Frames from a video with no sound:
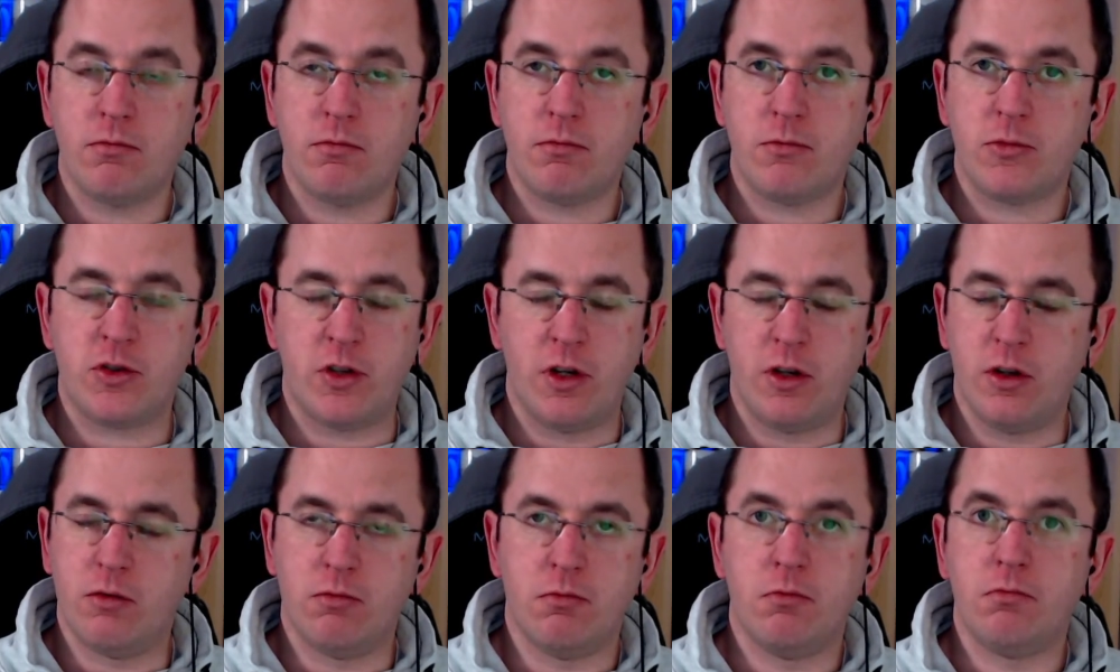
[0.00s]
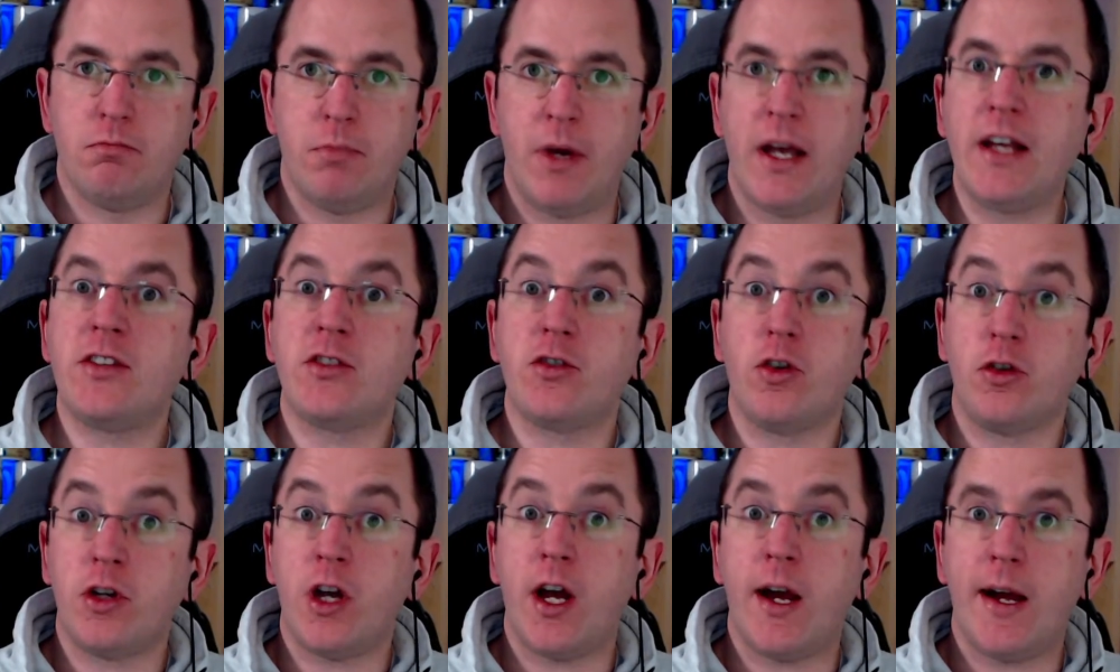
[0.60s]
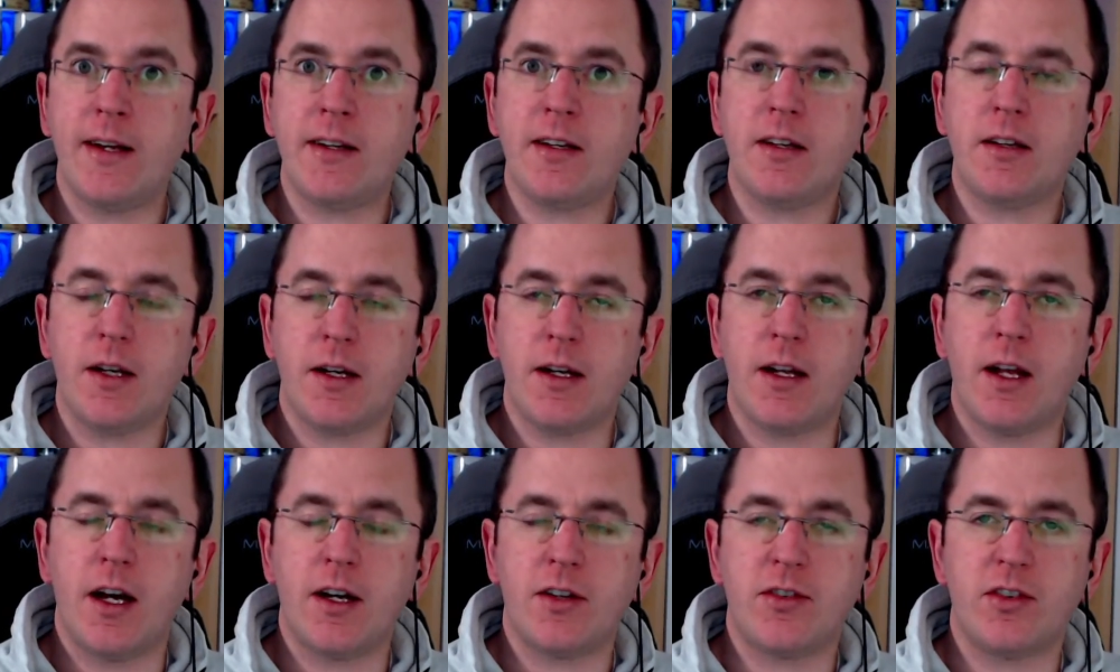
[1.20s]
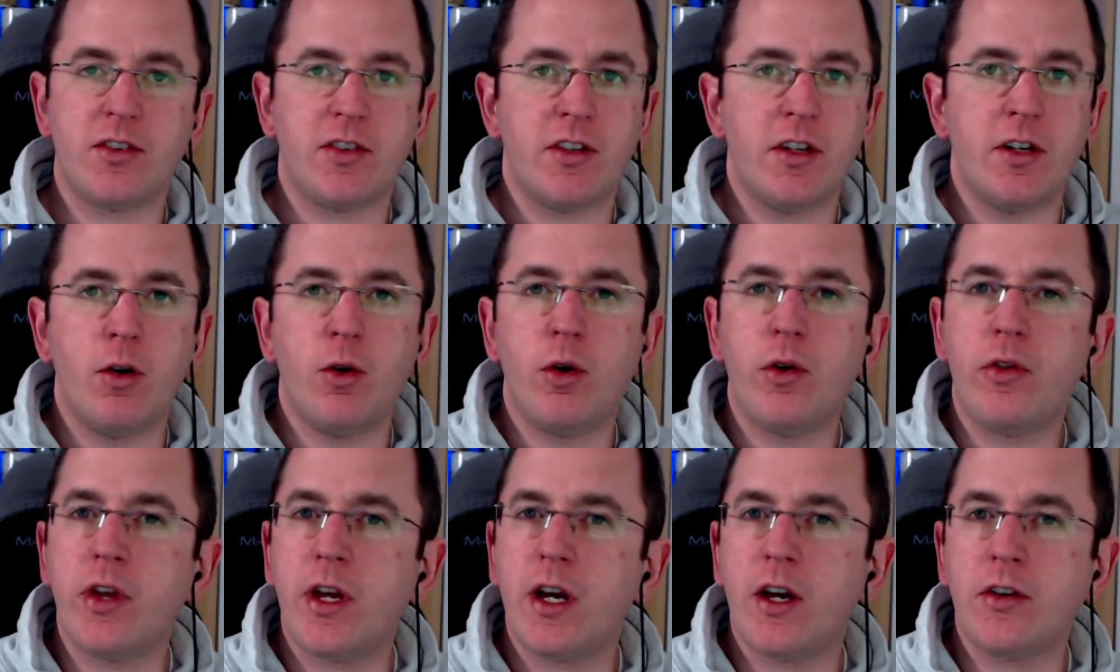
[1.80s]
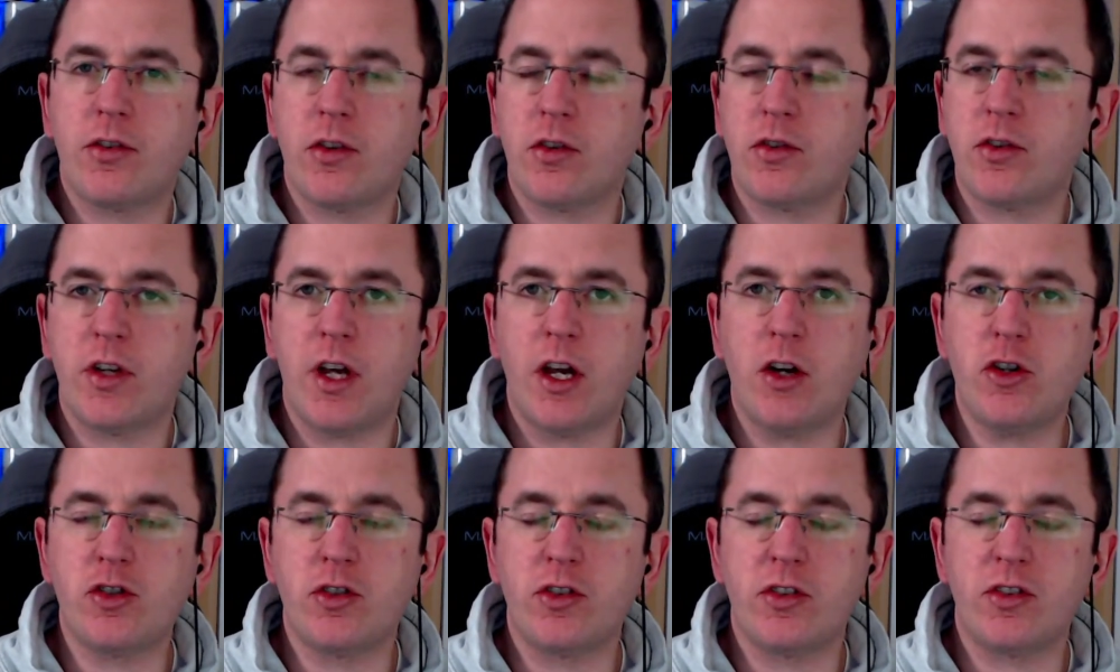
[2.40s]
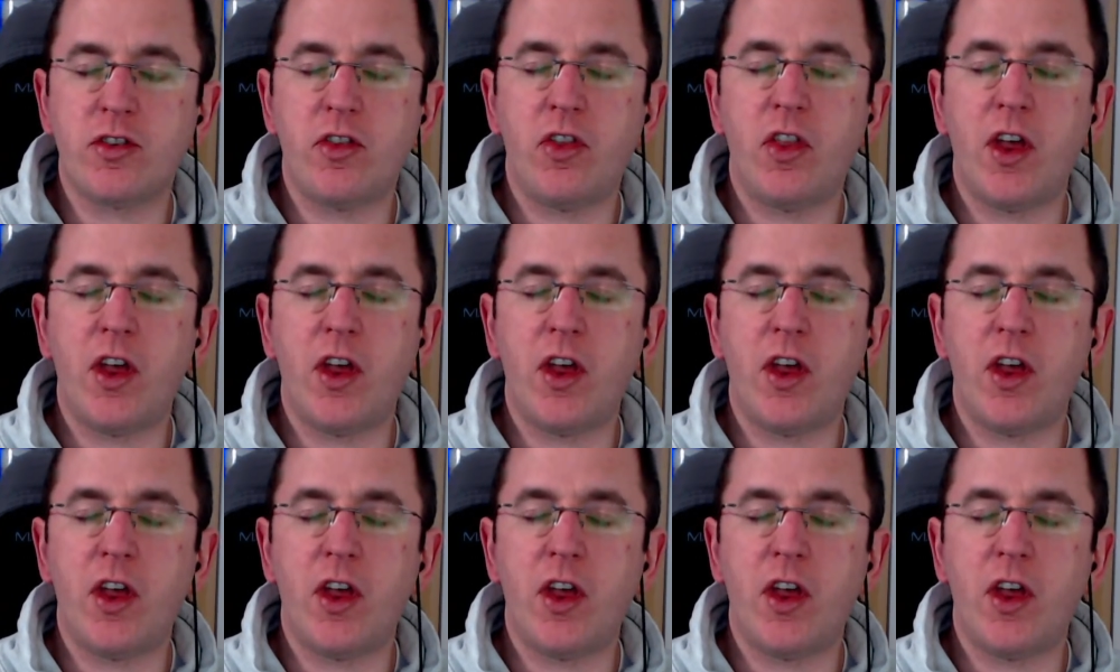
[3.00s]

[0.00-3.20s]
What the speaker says: So based on your entity classes and all the associations